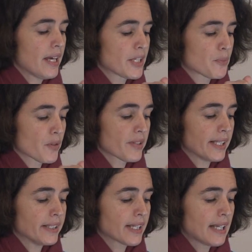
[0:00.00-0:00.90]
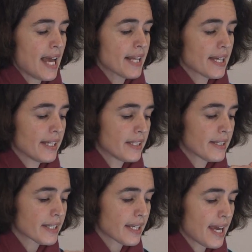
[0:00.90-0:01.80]
his prosthetic legs, and
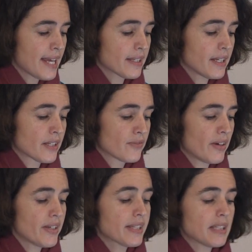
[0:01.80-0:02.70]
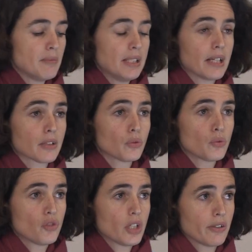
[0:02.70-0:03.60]
this case is very similar
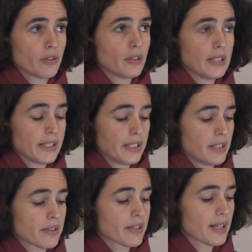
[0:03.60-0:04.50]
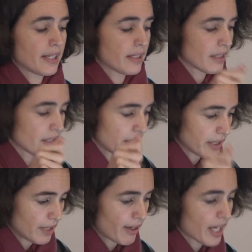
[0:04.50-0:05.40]
to Jaron Lanier's. And
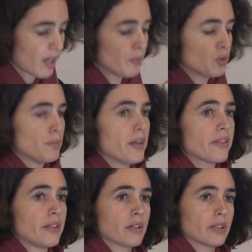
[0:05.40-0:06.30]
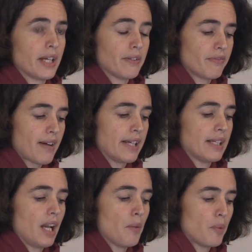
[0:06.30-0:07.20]
here I come to my third and
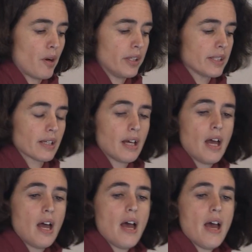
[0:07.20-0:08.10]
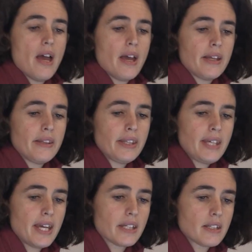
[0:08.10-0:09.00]
final point. In
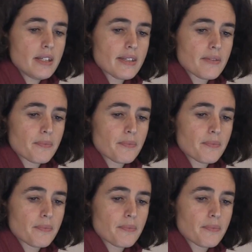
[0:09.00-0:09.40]
the 80s,